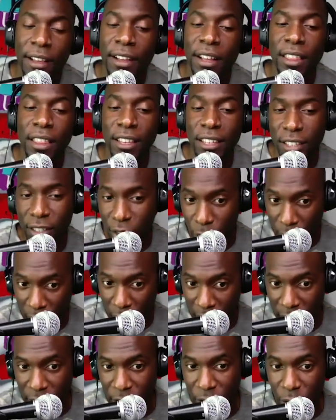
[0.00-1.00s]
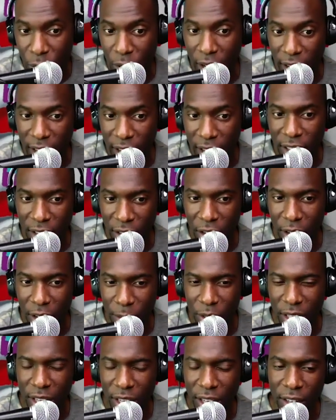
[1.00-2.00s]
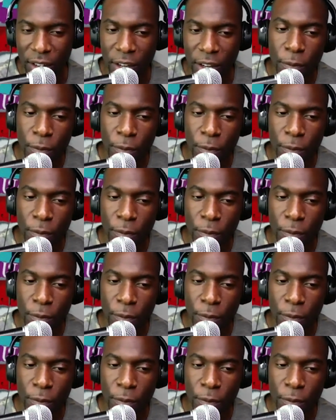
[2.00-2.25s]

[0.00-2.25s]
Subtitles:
this is okay to do that. You know what I'm saying?